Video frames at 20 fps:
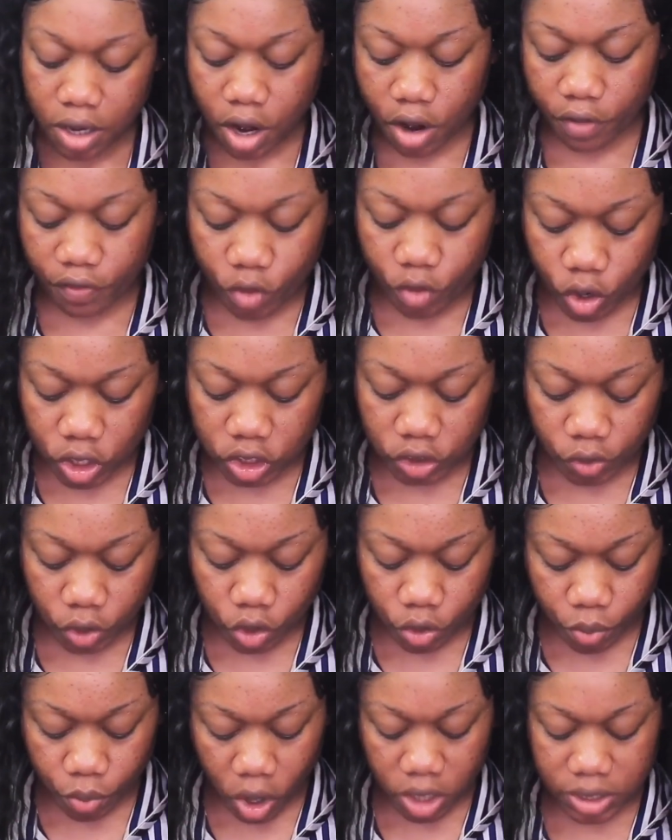of course, for
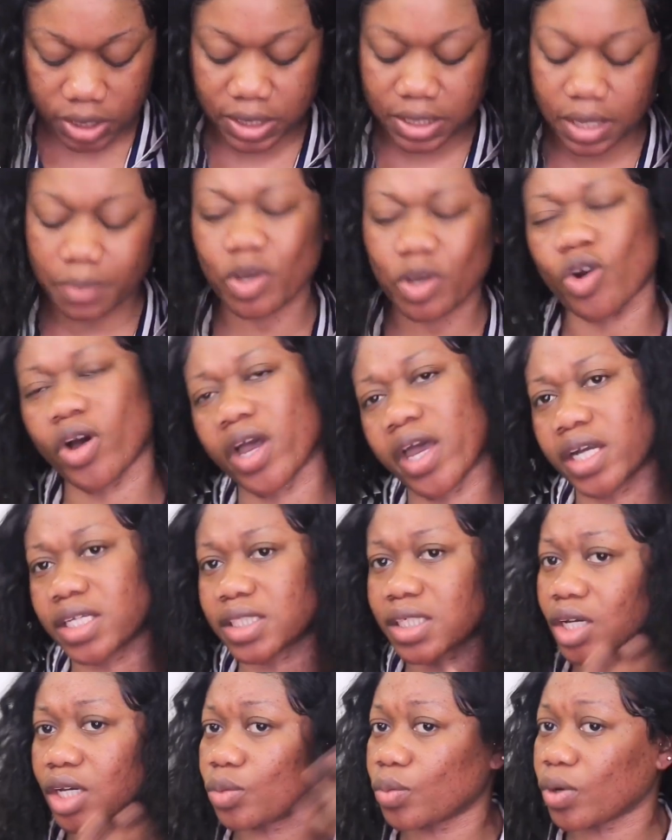you bosses. Let me go ahead and
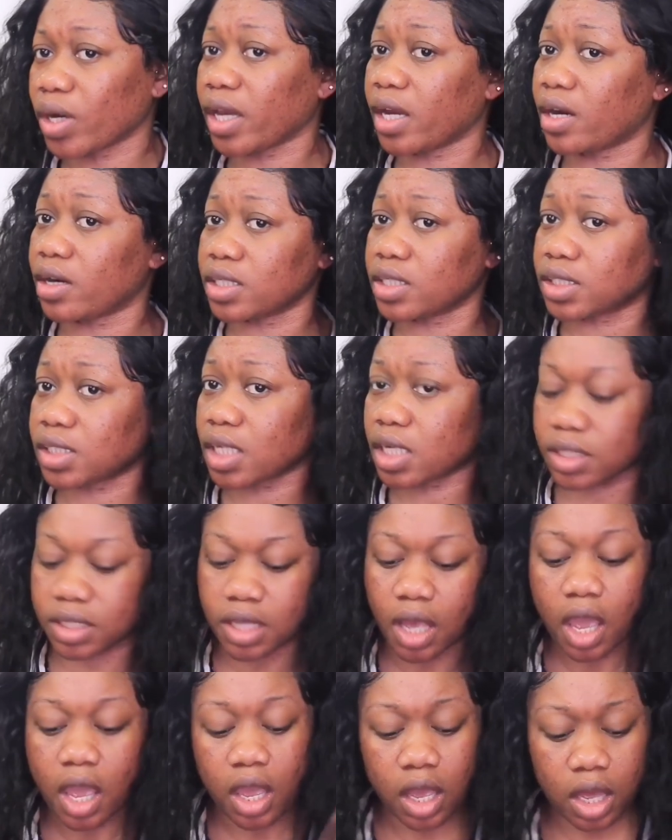tell you what hair is this
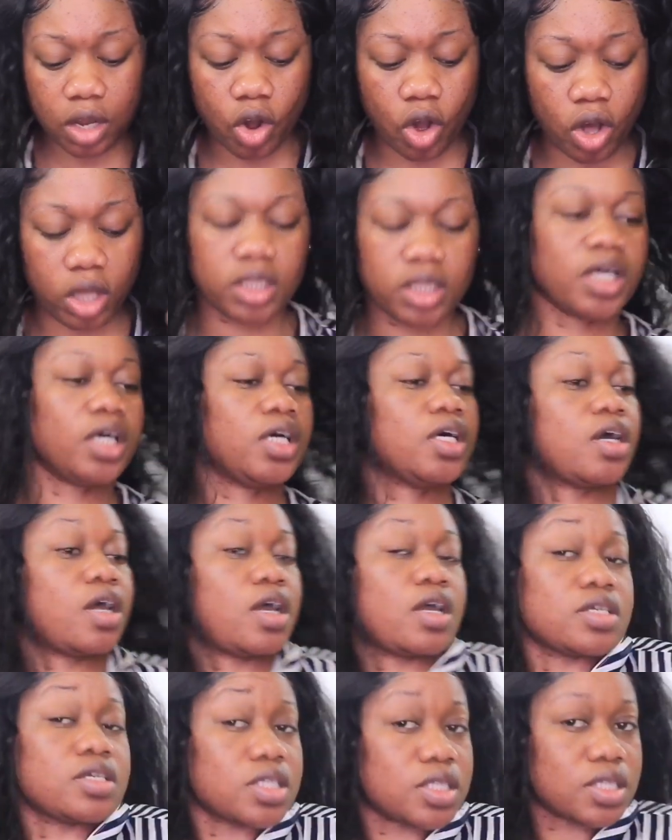and all the
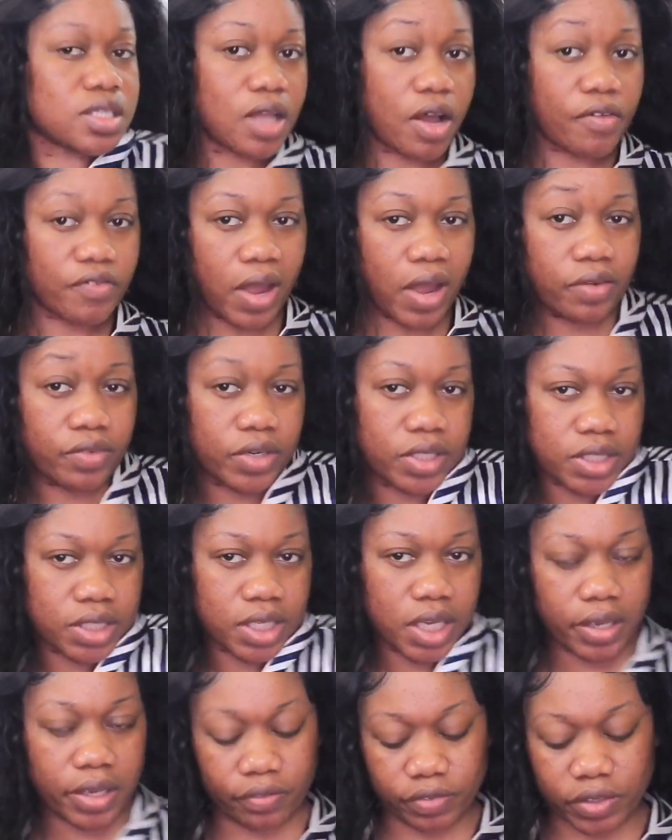stuff I
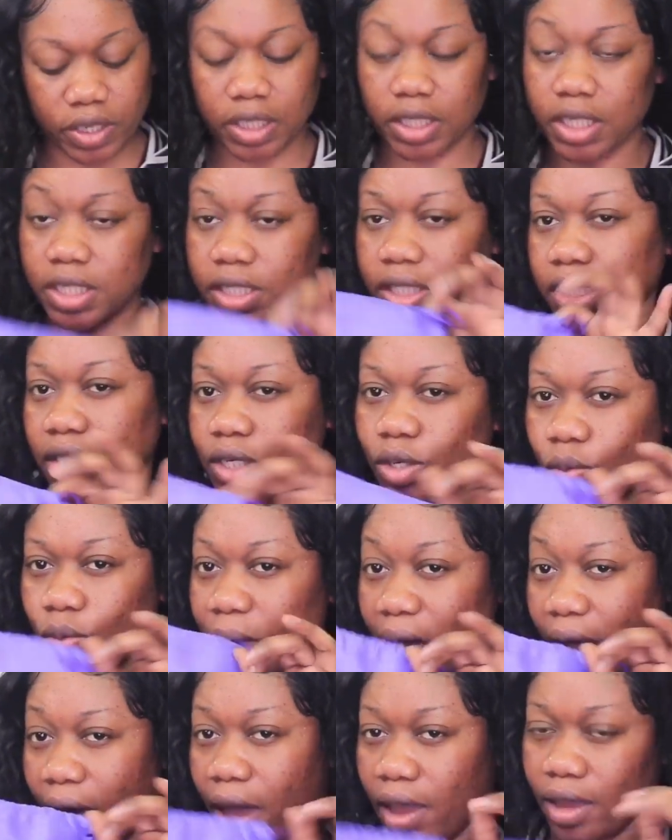received in this little
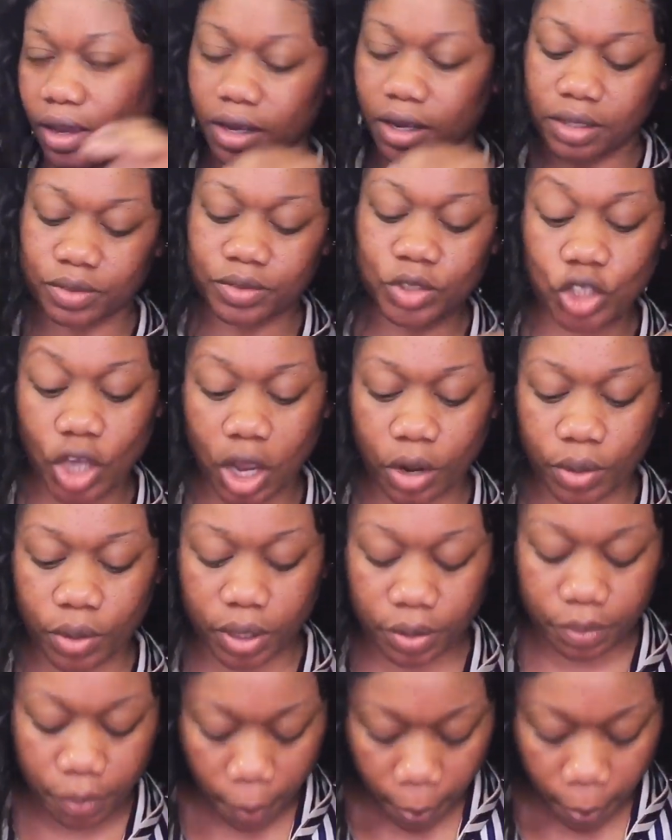bag, shall we? All